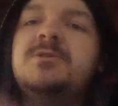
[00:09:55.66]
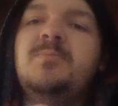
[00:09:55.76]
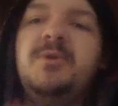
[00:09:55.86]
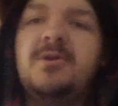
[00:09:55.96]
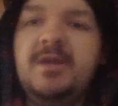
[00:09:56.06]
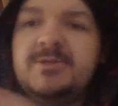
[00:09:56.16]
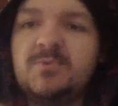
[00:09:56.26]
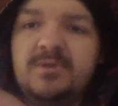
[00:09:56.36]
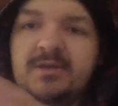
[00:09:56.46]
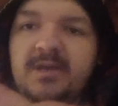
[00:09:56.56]

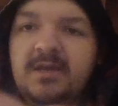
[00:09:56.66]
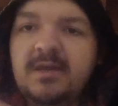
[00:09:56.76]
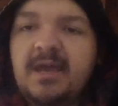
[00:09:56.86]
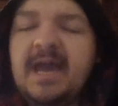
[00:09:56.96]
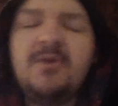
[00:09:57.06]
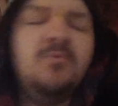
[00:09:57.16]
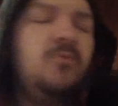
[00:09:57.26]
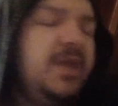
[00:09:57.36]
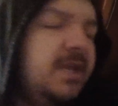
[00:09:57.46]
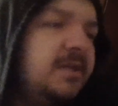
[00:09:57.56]
experience with it. Had a
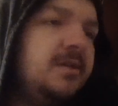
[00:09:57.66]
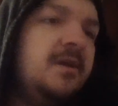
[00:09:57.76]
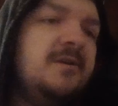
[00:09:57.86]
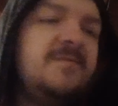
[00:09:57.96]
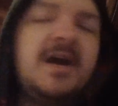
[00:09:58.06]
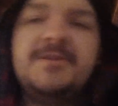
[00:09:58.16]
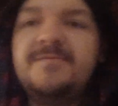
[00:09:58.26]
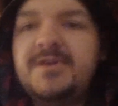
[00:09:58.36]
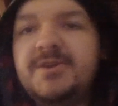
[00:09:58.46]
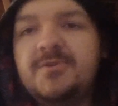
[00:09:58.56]
week
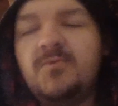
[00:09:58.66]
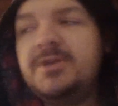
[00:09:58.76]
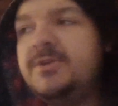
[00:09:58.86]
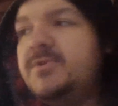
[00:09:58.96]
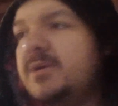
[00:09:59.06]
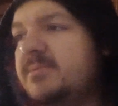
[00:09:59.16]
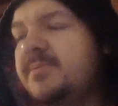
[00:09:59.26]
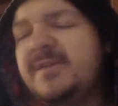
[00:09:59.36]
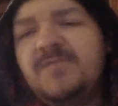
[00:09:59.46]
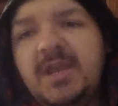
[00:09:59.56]
father figure who wanted to do nothing
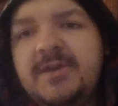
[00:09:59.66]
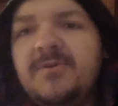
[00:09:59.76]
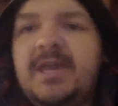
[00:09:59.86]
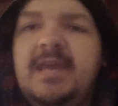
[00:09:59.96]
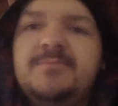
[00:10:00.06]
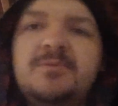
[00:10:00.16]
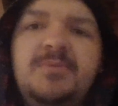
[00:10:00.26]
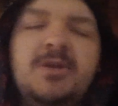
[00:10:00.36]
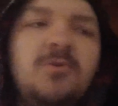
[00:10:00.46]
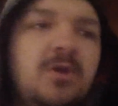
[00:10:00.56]
but play video games
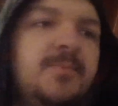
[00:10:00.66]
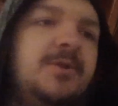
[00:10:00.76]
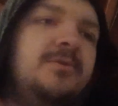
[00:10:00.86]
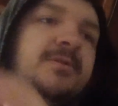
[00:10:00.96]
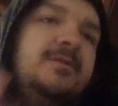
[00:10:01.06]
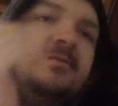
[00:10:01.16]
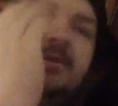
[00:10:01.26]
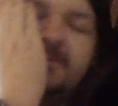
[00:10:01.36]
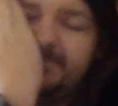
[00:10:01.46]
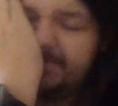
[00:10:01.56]
and be a criminal and
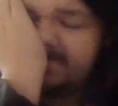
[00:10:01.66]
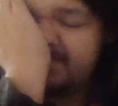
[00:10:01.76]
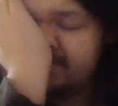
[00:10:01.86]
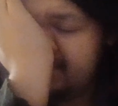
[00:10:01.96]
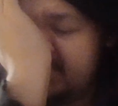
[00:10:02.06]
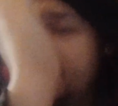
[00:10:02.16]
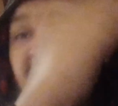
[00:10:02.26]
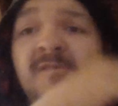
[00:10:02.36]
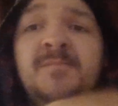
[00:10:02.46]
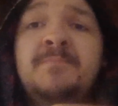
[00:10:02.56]

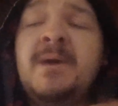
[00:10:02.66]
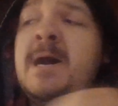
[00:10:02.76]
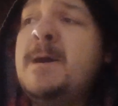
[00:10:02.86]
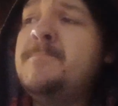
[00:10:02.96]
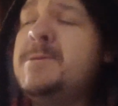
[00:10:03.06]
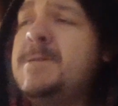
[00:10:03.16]
live off my mom